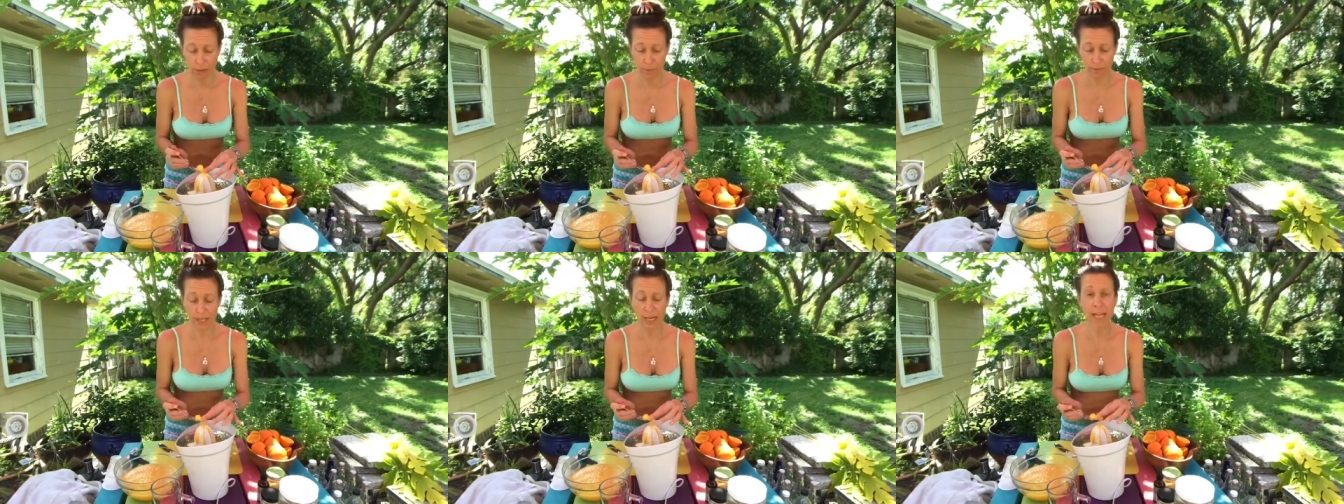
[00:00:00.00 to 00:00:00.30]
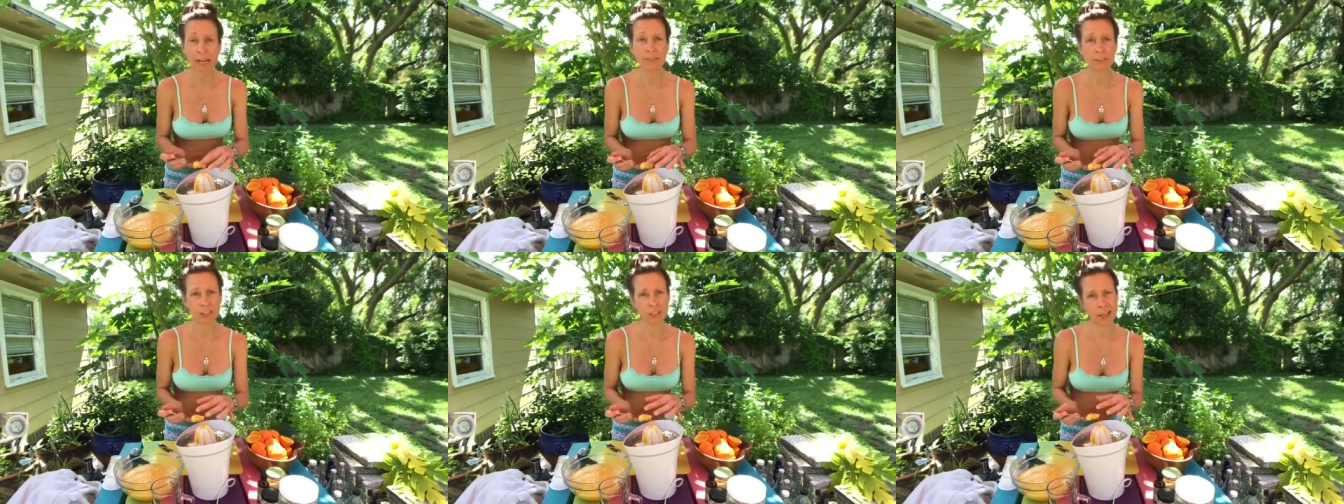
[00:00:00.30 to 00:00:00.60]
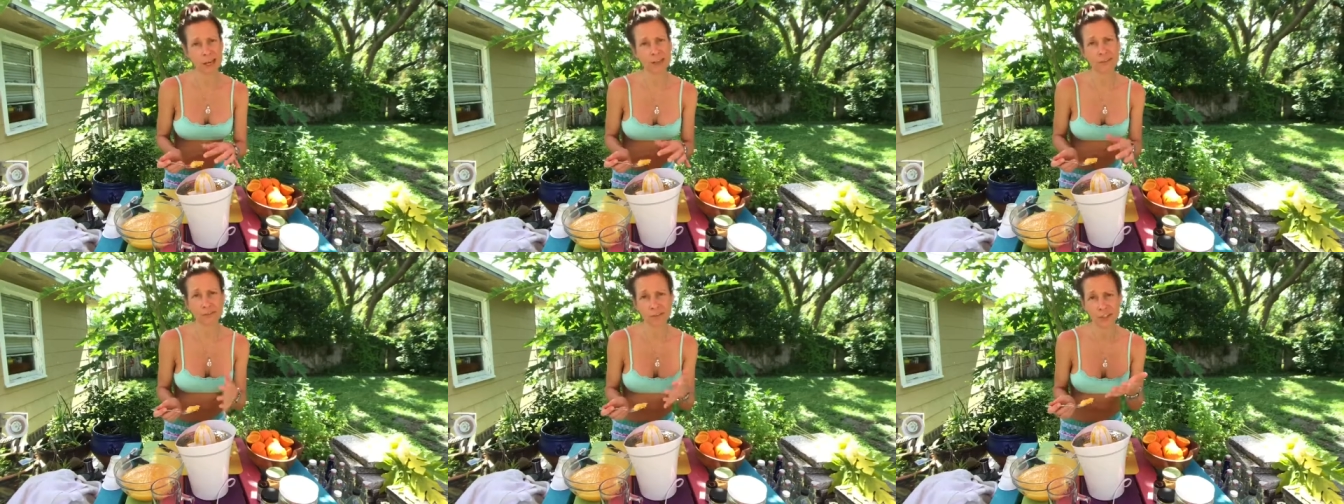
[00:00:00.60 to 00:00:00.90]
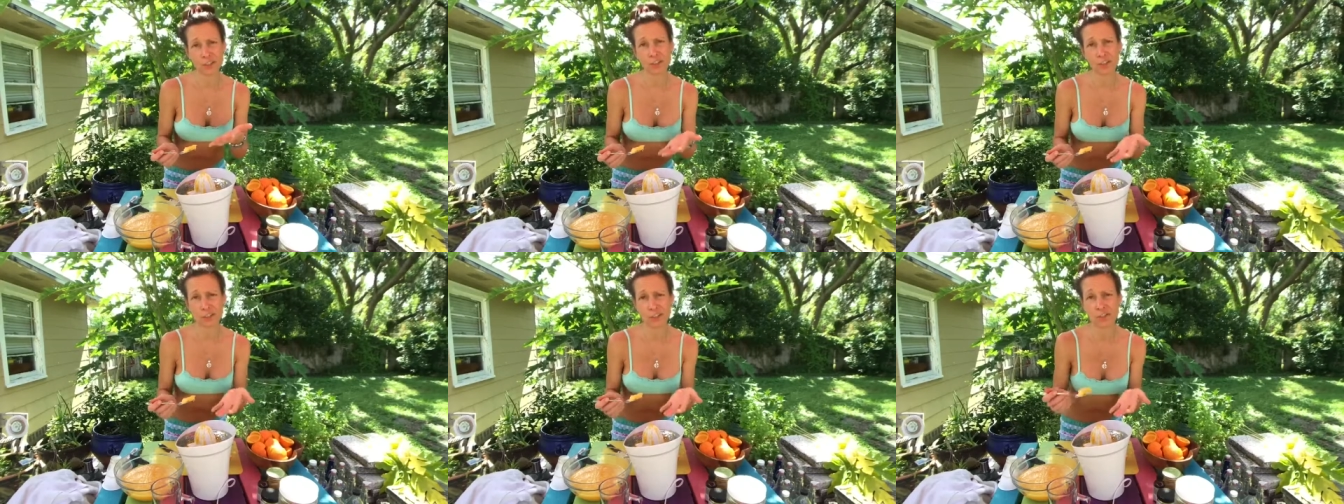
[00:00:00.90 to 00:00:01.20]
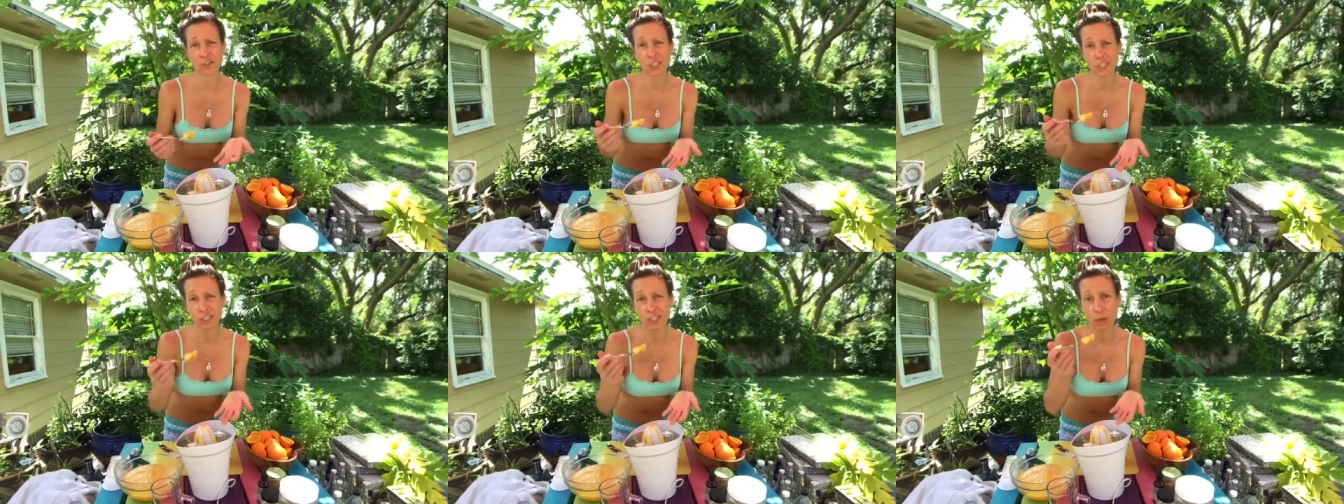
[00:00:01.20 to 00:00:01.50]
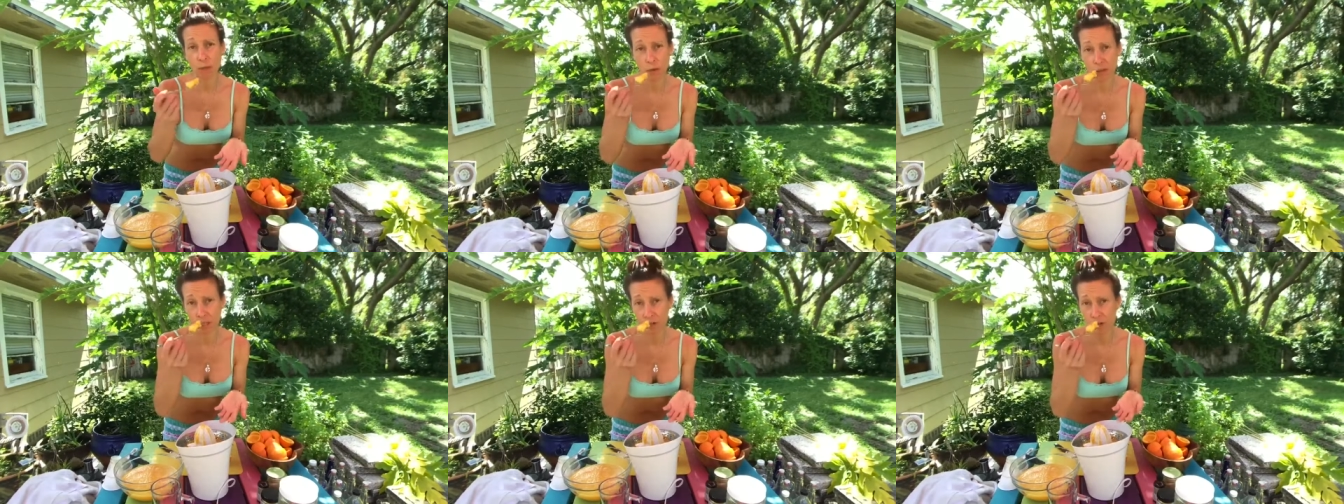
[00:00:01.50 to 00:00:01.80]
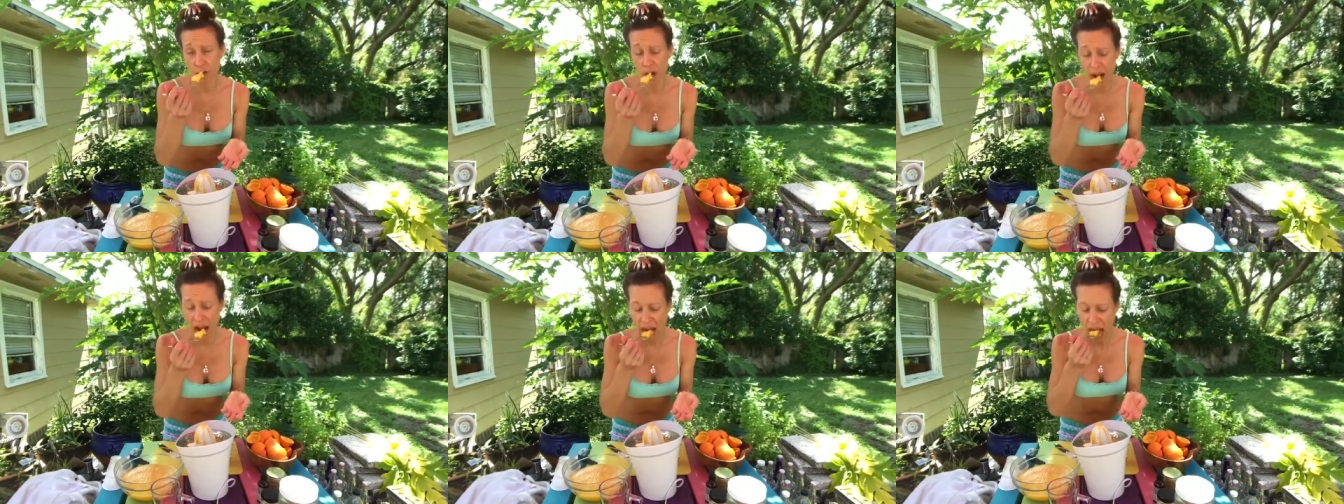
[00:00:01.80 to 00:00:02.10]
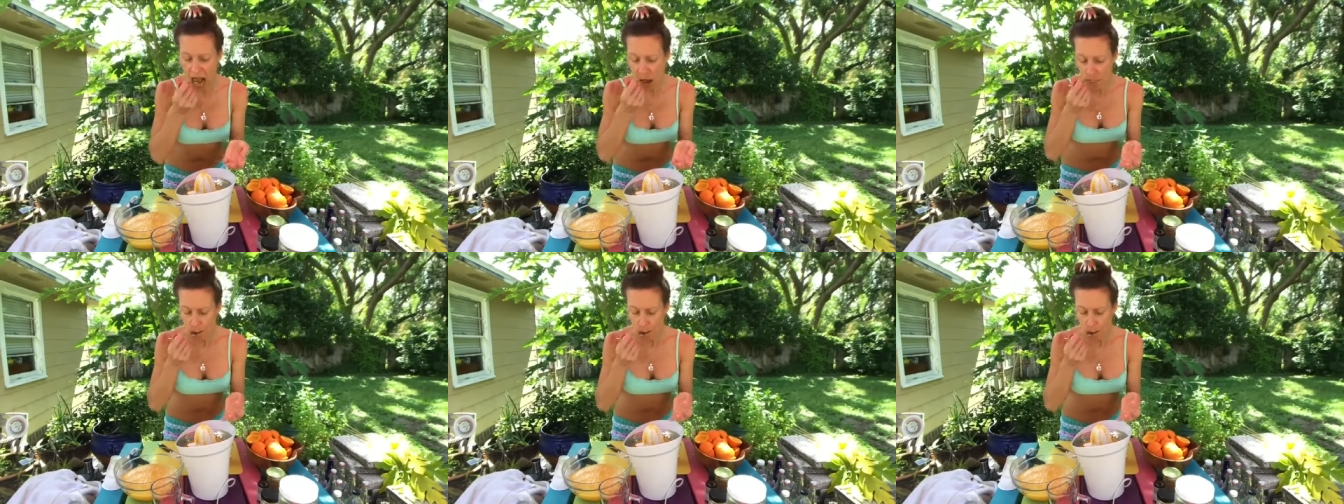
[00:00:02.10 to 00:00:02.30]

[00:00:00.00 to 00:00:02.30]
But I have a lot of visions of things I want to try.